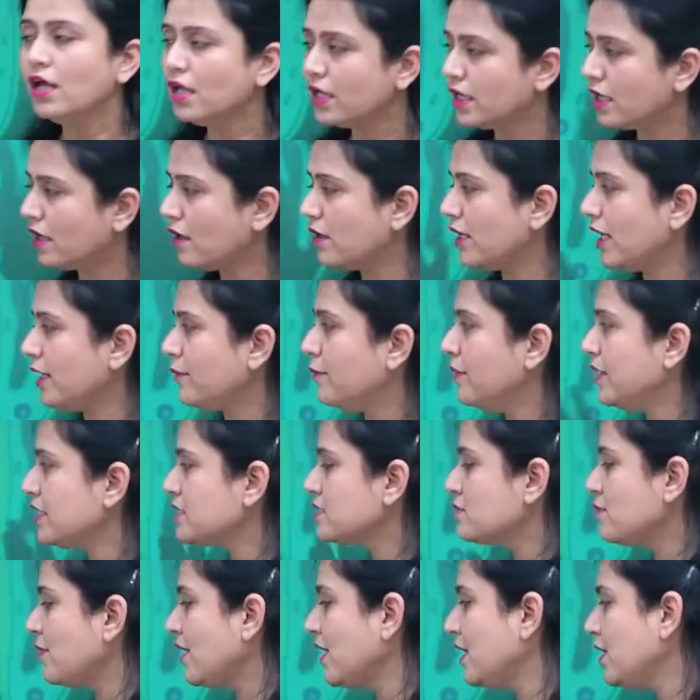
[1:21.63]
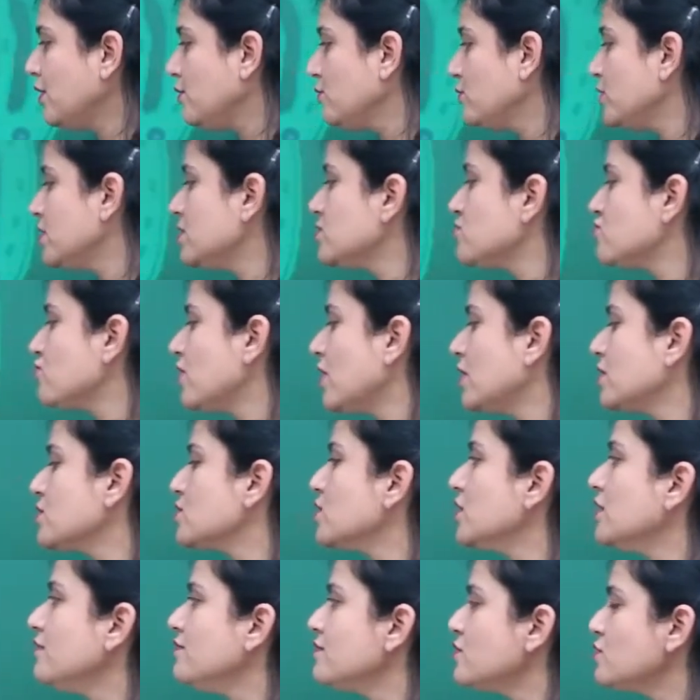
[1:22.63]
Now, let me explain you the
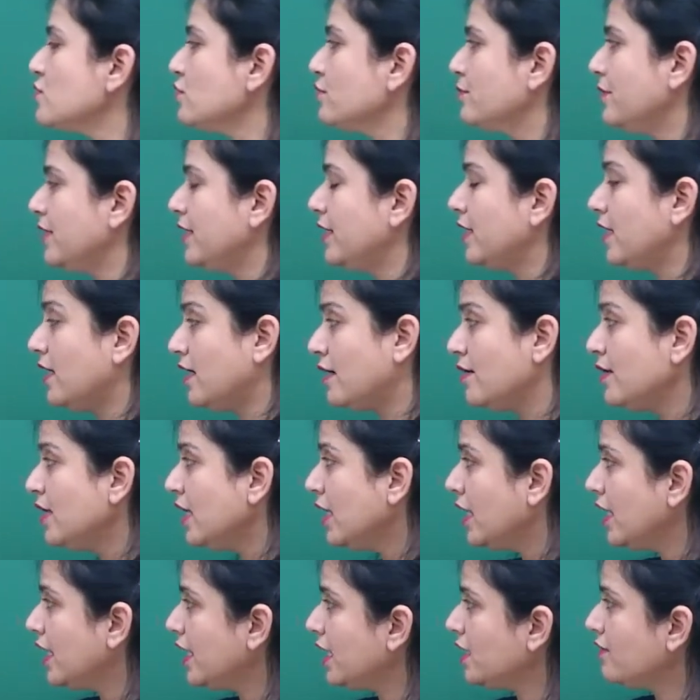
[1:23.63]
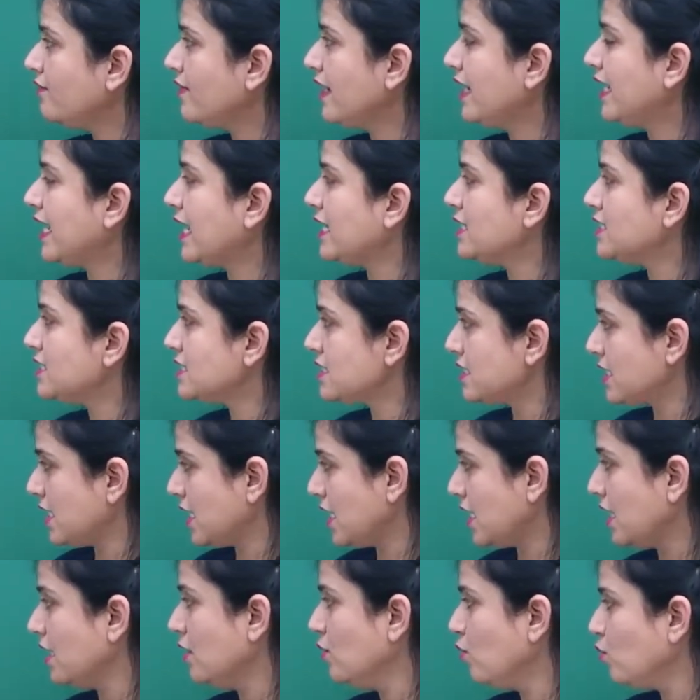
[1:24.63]
structure of stomata. Here we can
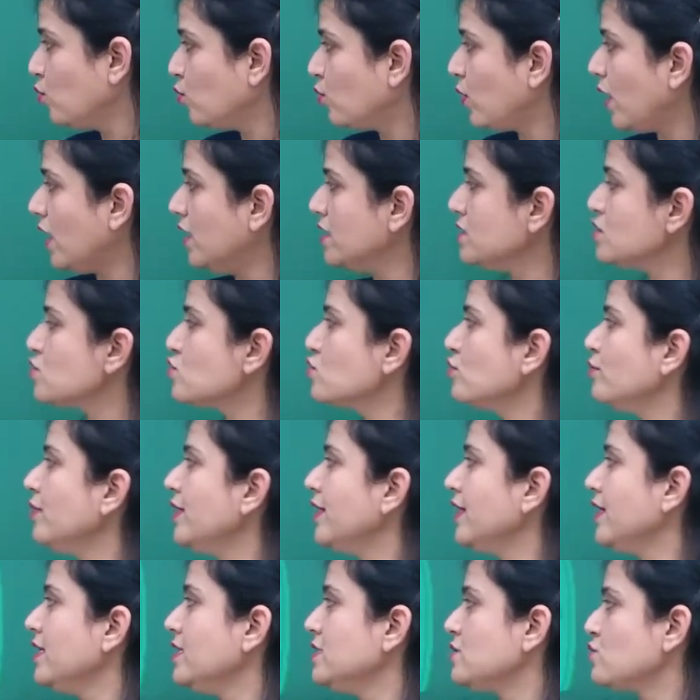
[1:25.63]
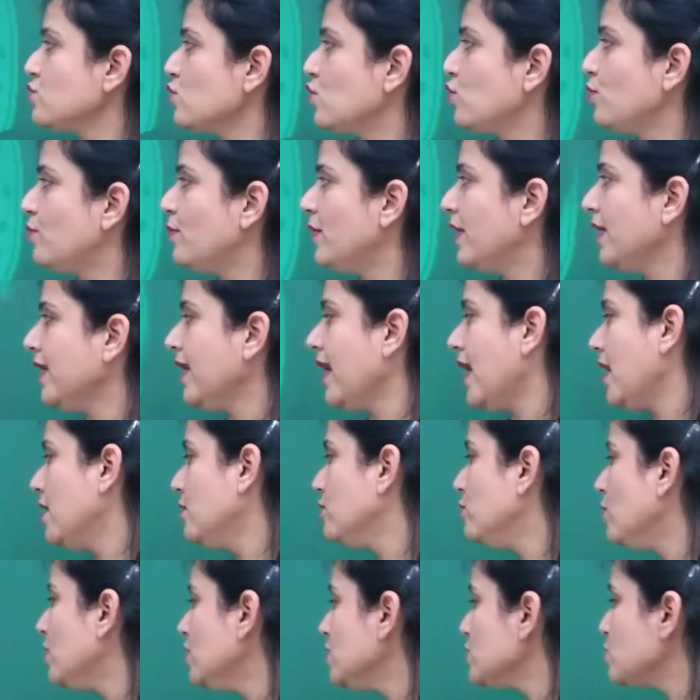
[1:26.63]
see one stomata is open and
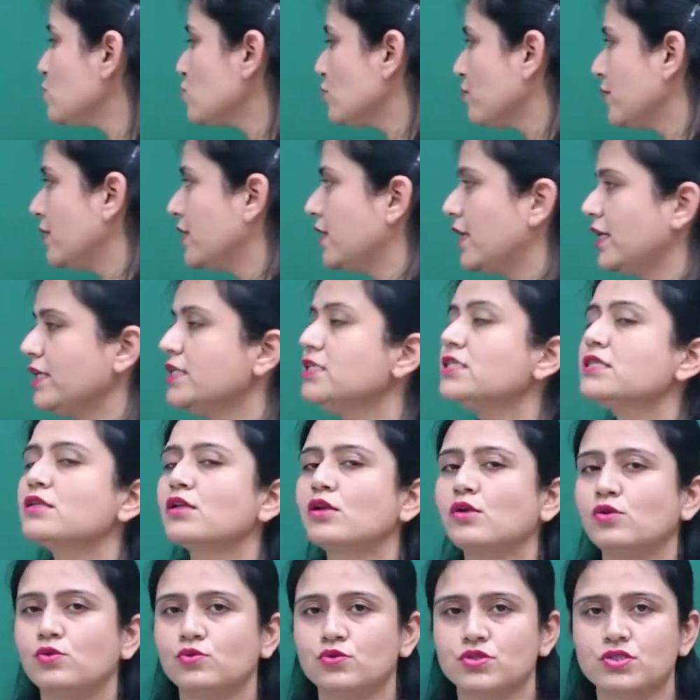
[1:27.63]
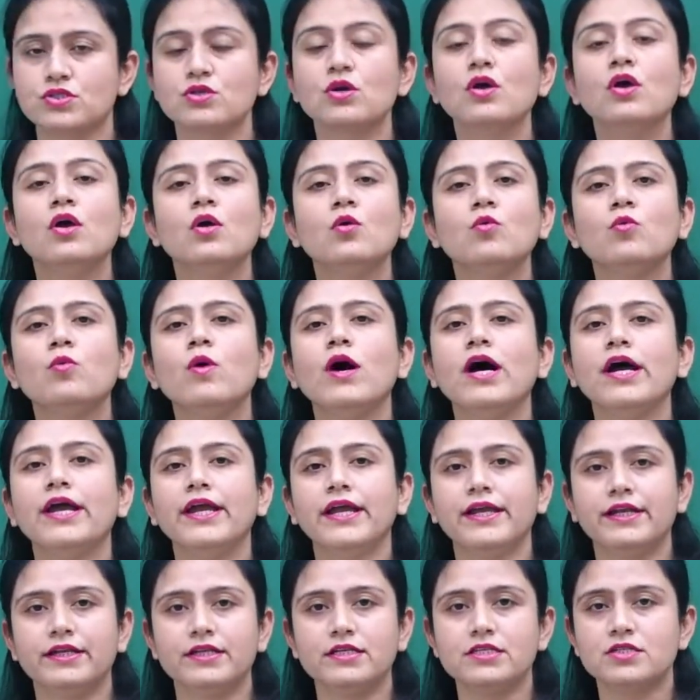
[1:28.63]
one stomata is closed. Why
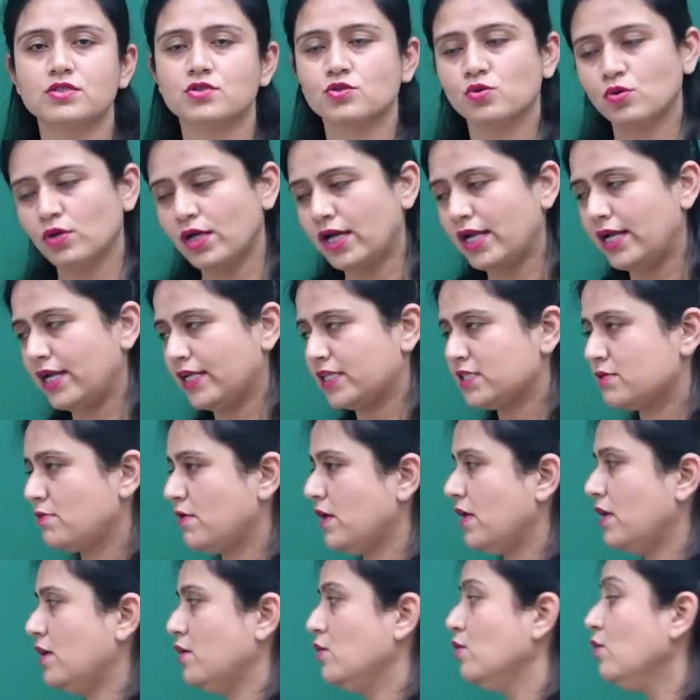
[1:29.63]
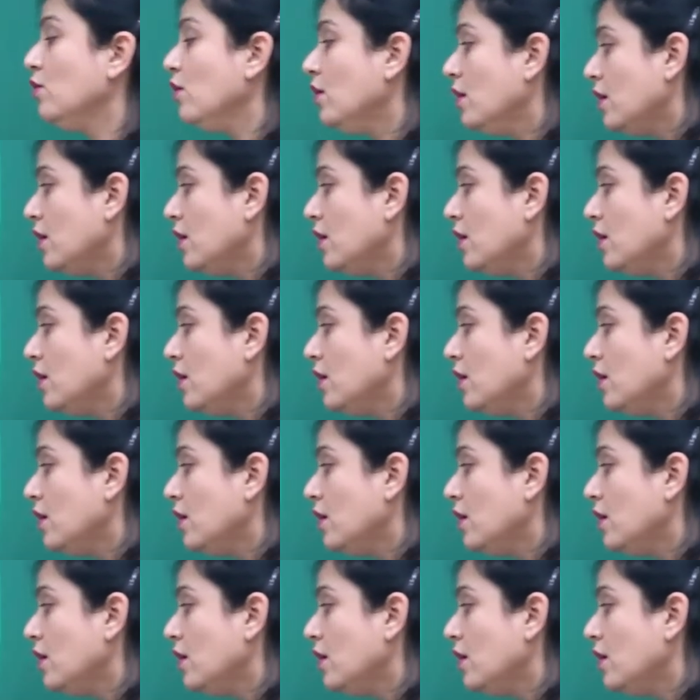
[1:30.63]
it is so? I'll explain you.